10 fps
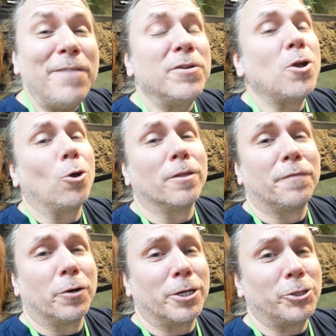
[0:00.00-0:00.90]
even though
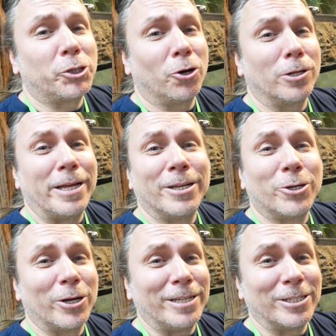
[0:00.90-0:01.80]
Laverne and Shirley and
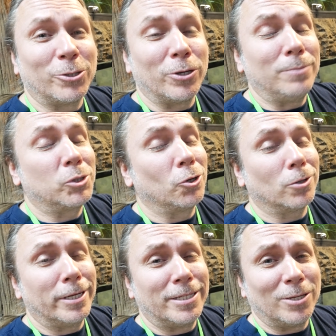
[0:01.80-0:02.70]
Cookies and Cream
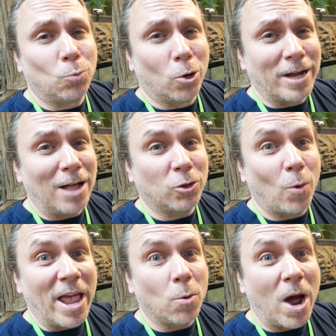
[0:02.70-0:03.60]
certainly didn't work out the
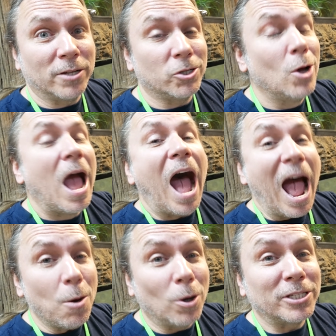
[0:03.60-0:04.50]
way I wanted to,
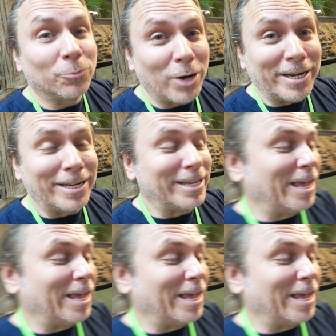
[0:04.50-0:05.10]
I wasn't ready to